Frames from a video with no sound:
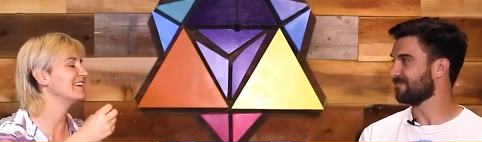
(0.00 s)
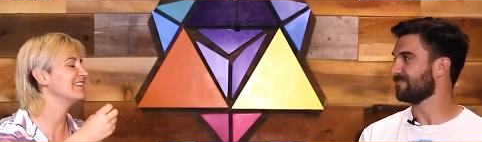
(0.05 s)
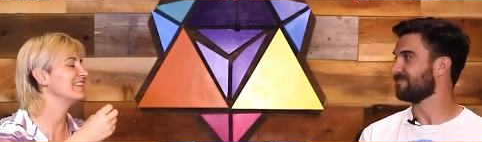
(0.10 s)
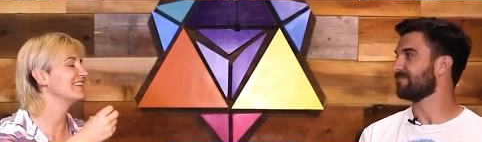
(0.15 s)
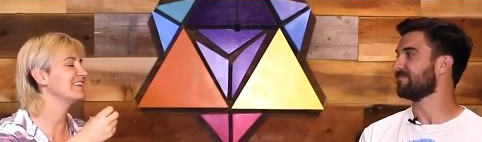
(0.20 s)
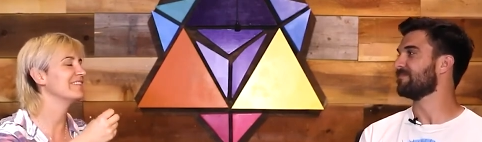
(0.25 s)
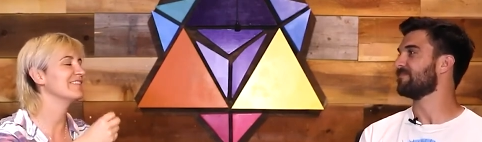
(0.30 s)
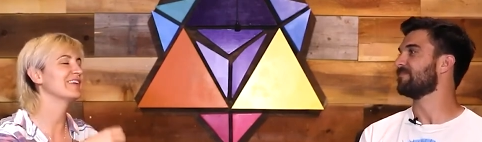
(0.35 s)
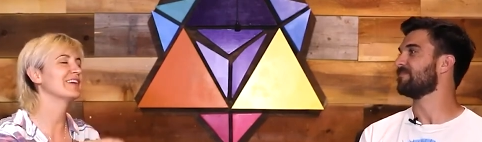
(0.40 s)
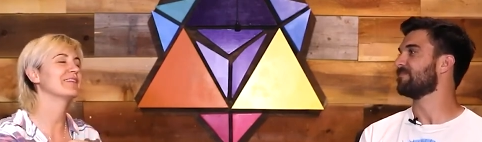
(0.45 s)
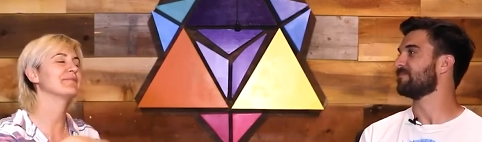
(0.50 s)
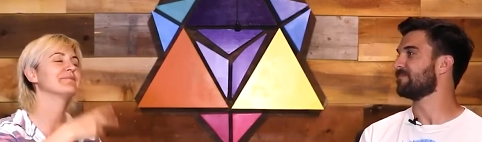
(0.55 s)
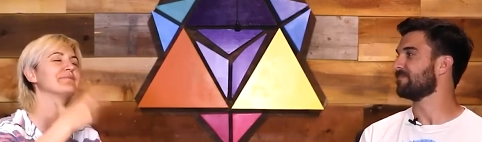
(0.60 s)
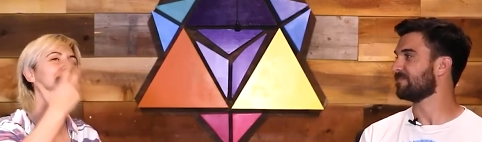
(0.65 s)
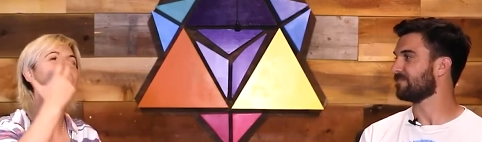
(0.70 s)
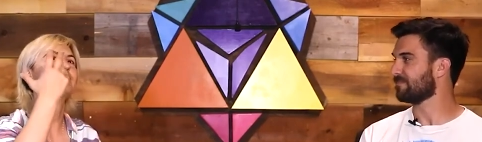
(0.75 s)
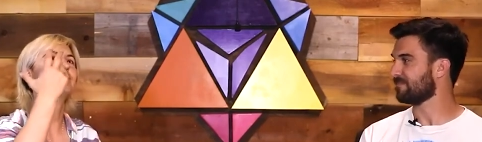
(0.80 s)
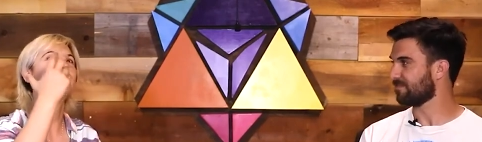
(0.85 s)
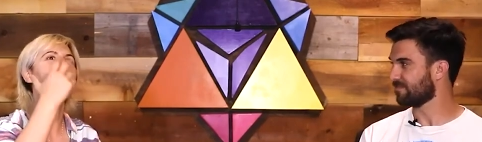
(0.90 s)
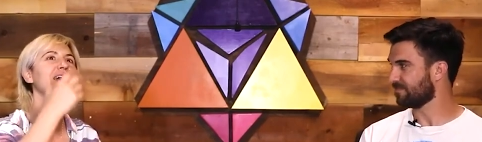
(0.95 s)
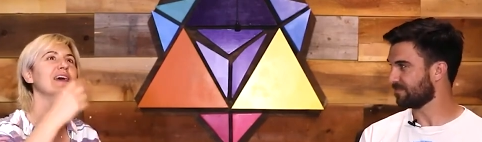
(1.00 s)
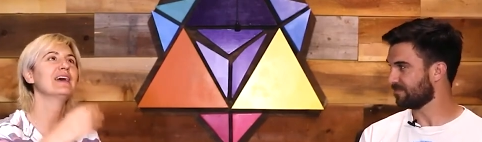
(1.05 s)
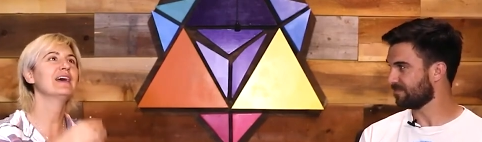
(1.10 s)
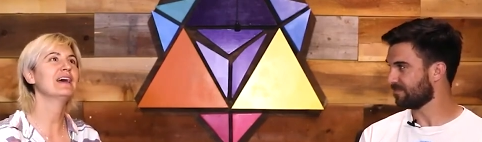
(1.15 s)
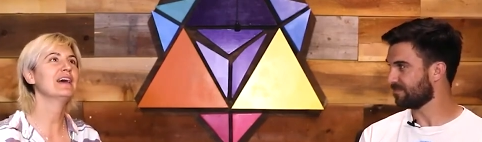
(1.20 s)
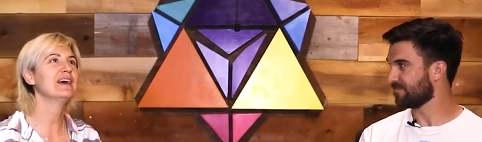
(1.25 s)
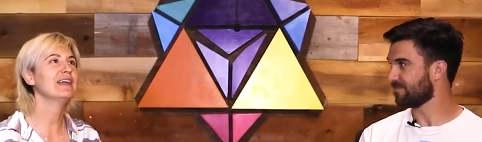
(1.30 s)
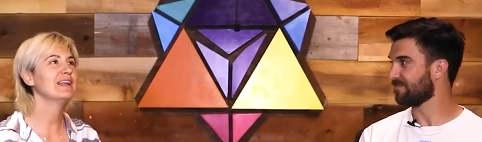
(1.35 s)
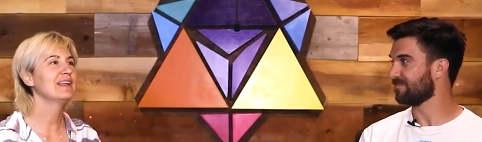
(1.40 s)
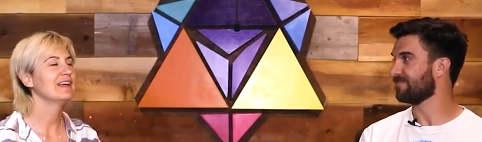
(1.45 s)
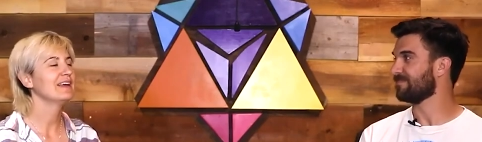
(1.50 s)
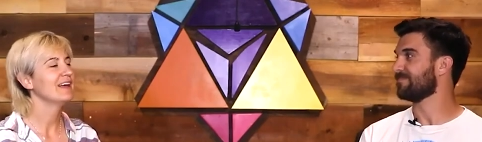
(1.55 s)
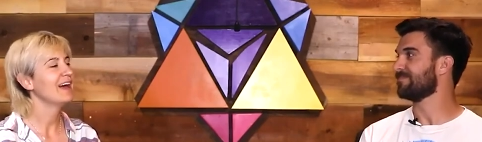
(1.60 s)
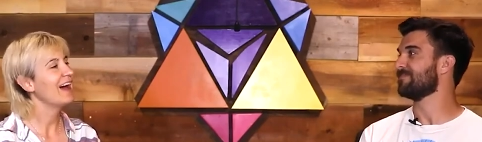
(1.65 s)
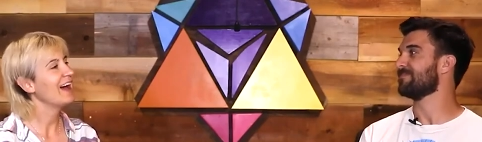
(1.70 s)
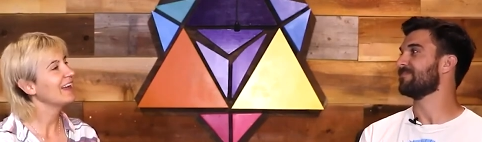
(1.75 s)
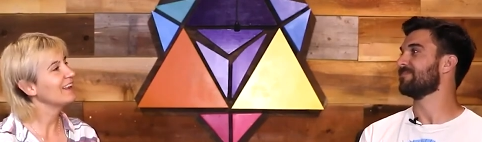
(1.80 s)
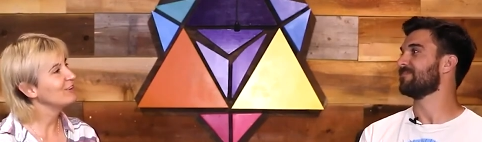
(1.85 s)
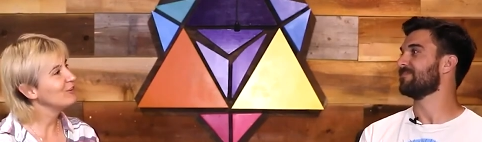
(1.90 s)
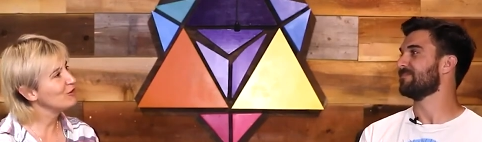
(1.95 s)
Speaker 1: And then I'm like, man,
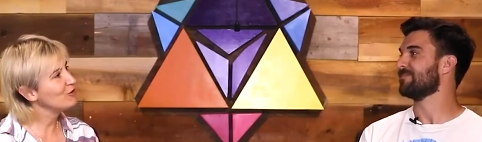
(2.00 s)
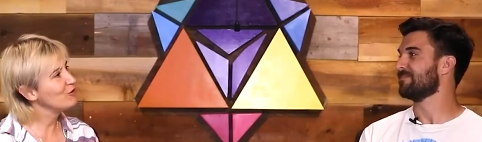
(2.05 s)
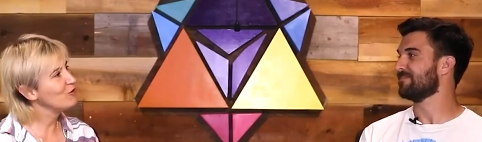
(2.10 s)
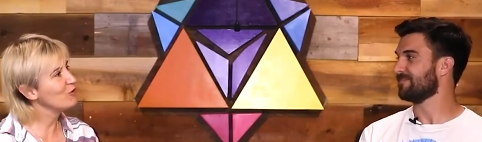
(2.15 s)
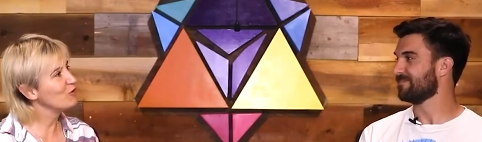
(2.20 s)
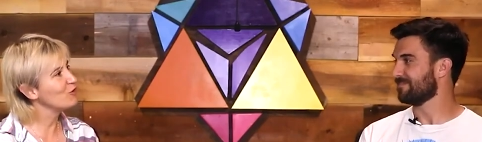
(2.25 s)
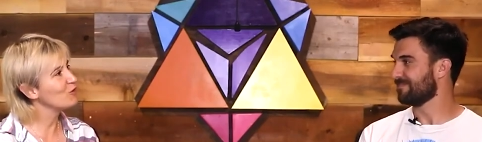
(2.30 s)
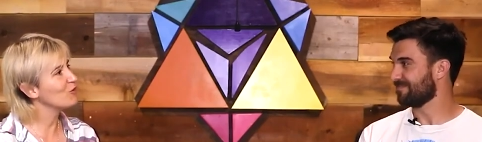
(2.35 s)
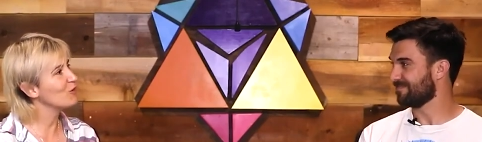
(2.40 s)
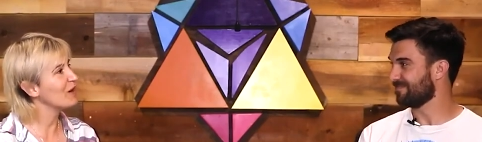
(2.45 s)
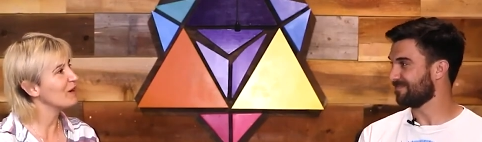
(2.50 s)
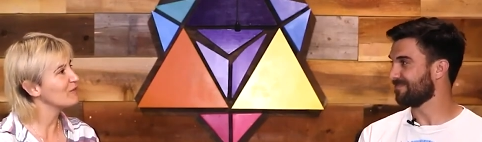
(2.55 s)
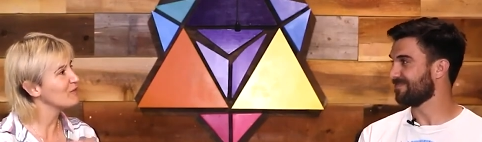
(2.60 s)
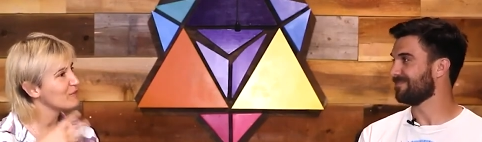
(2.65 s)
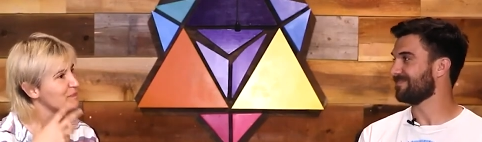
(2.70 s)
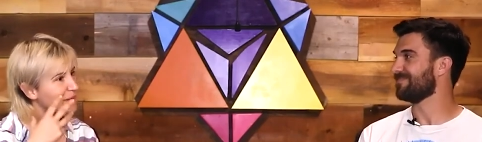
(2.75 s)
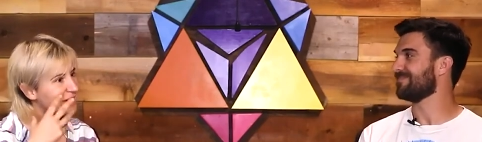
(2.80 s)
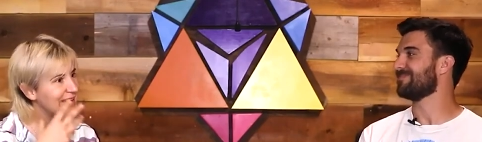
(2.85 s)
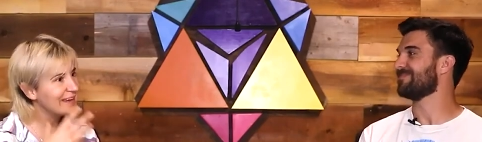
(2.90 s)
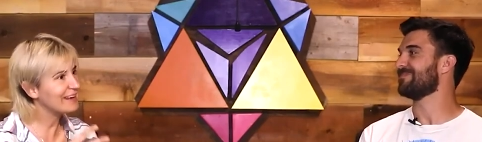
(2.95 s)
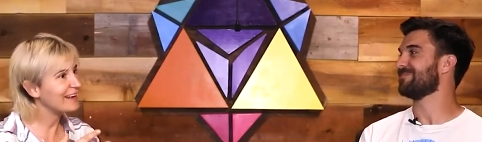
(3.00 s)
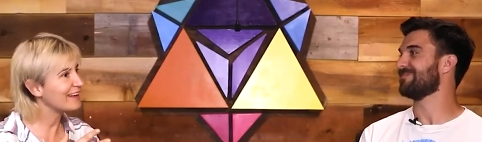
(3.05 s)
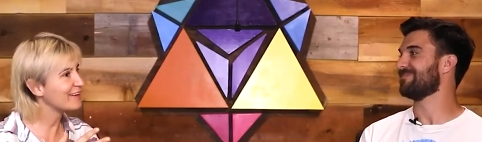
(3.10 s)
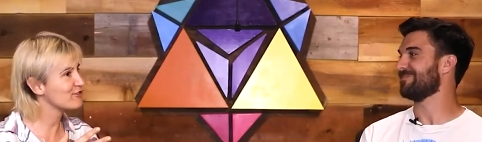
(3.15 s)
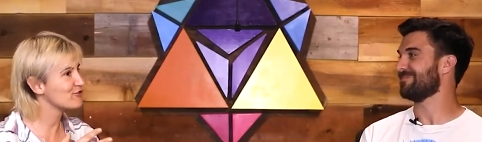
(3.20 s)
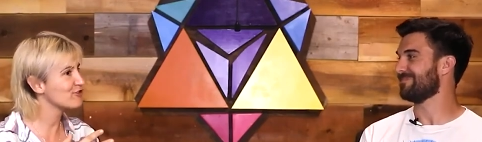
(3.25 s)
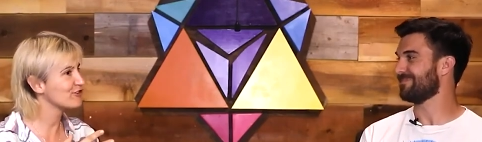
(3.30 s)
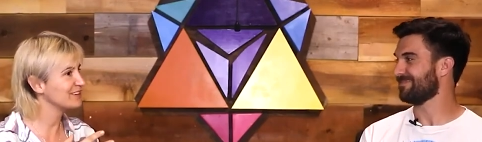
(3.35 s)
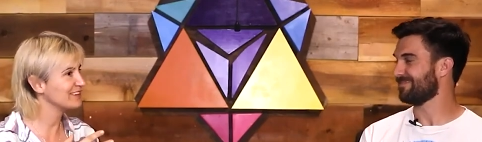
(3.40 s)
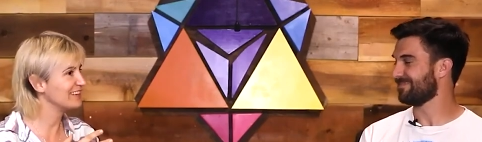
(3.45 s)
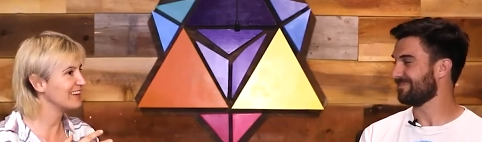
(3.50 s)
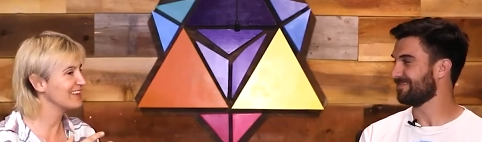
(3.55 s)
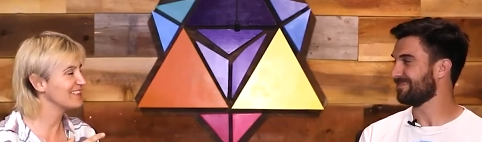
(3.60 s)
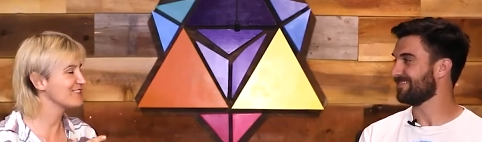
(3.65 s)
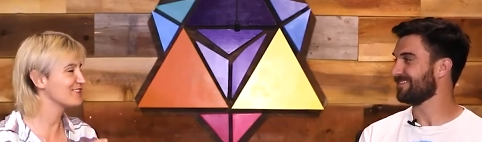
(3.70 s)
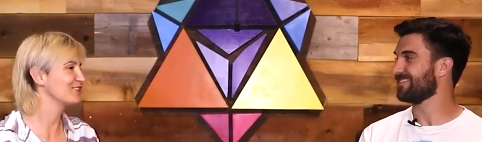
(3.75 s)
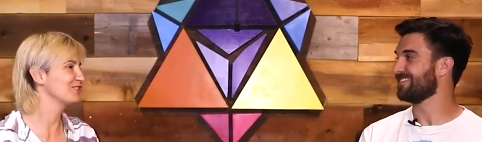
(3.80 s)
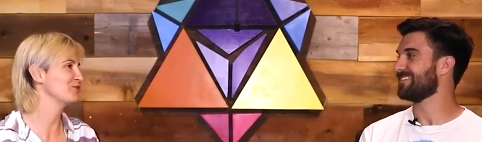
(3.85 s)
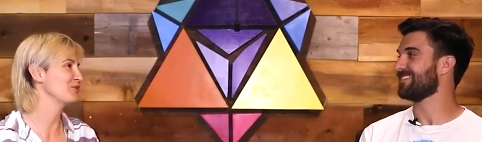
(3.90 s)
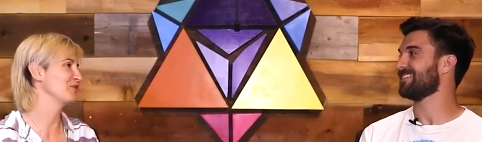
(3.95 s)
I knew I was paying extra
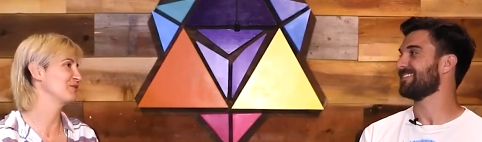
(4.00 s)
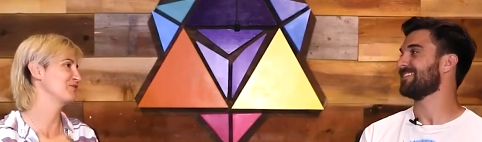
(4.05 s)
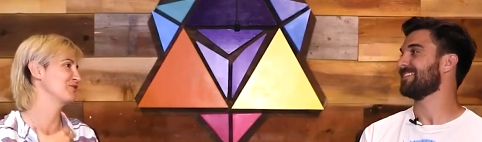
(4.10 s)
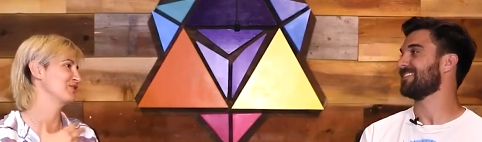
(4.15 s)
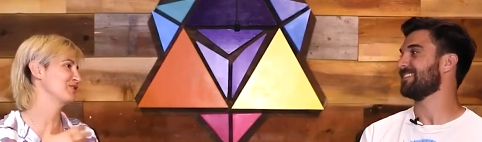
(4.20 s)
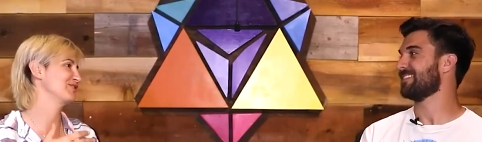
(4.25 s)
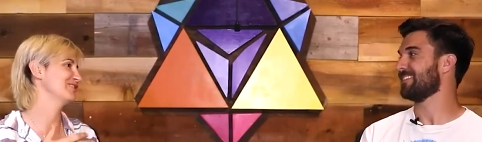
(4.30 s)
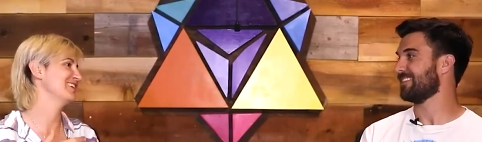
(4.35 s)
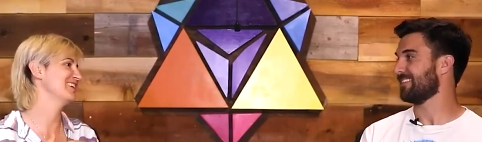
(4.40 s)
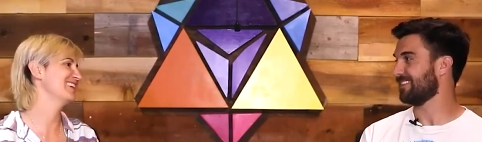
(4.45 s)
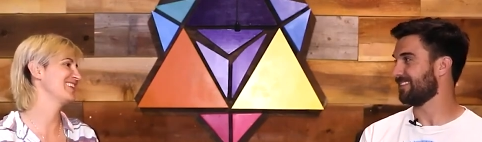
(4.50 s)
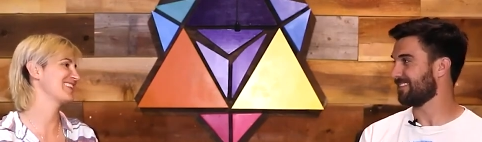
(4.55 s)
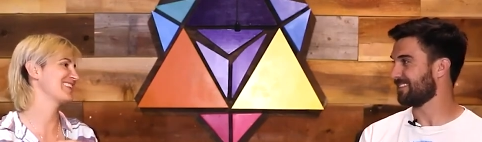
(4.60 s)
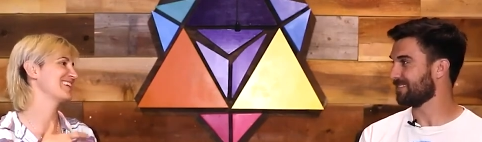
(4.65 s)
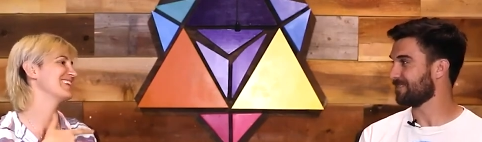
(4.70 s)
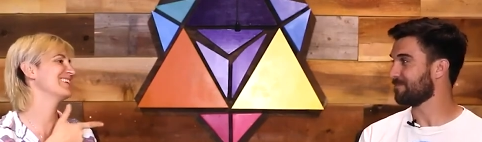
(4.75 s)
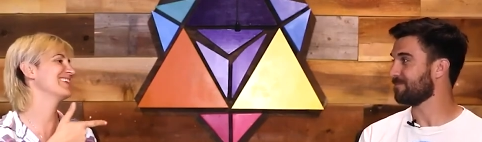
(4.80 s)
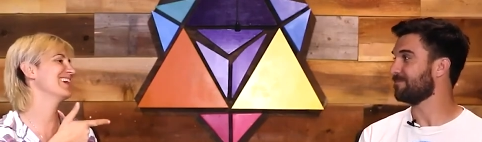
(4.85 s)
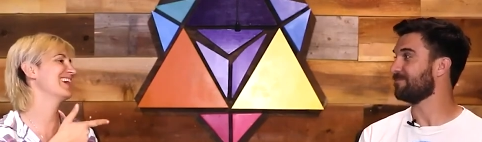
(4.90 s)
attention to it for a reason,